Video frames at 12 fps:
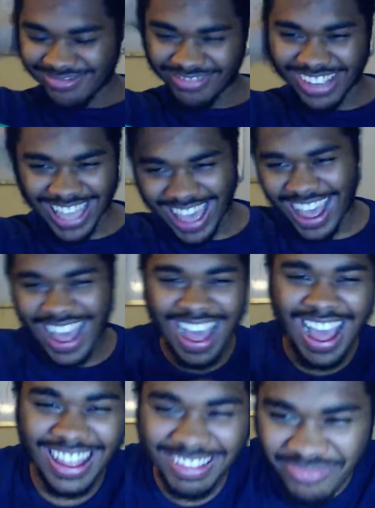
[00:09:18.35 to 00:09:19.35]
But yeah,
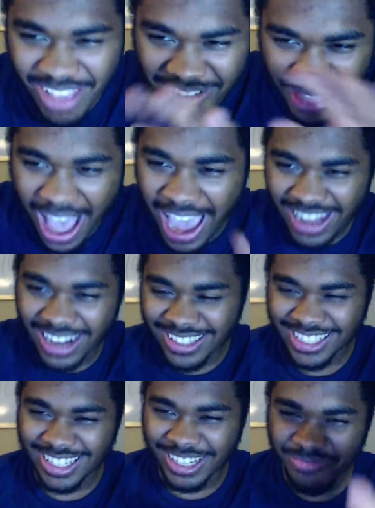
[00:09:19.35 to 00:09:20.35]
I hate a
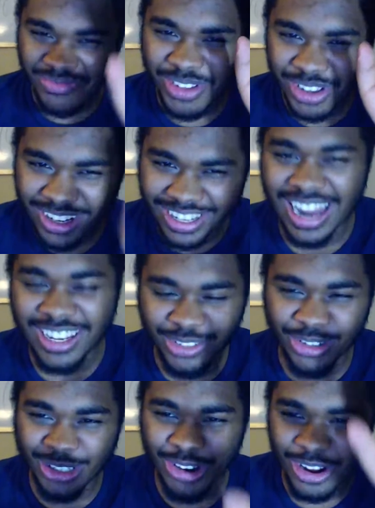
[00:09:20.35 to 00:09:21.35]
teacher. Glad
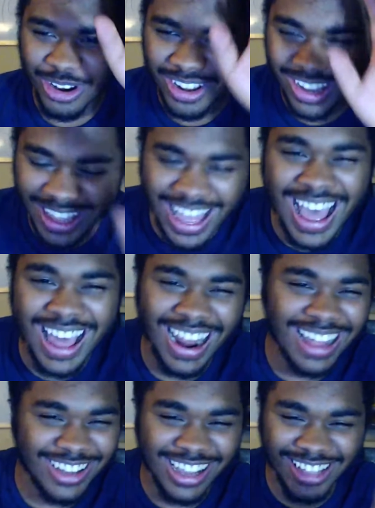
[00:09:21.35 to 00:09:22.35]
she was gone.
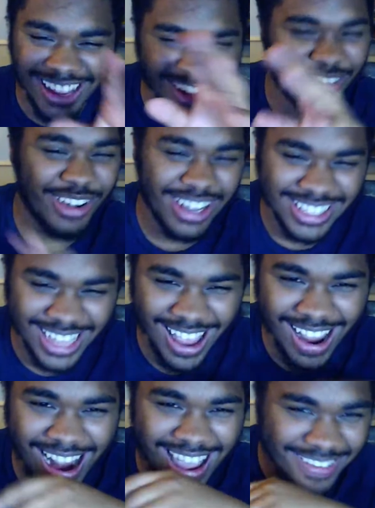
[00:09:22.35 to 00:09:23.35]
that's what I'm gonna say.
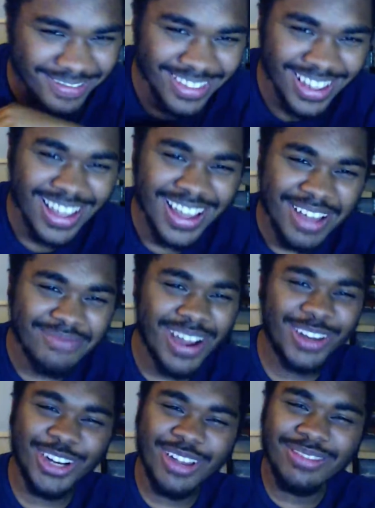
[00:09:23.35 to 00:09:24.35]
All right,
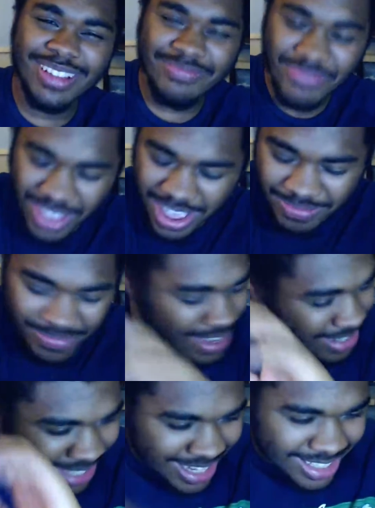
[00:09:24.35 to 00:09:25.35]
my dream
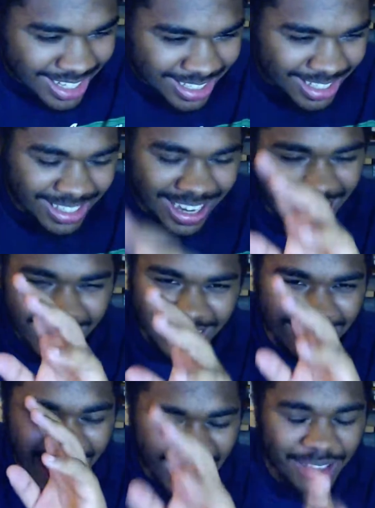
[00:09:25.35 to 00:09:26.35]
teachers.
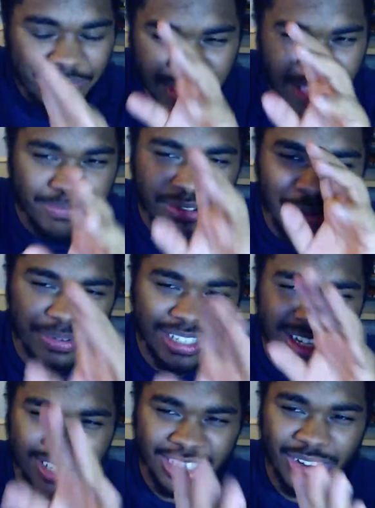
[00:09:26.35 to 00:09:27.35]
You gotta be proper
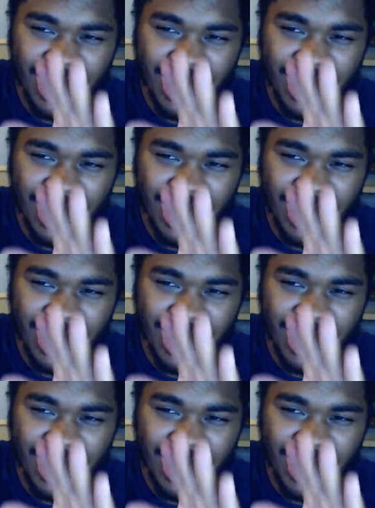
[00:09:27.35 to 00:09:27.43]
teachers.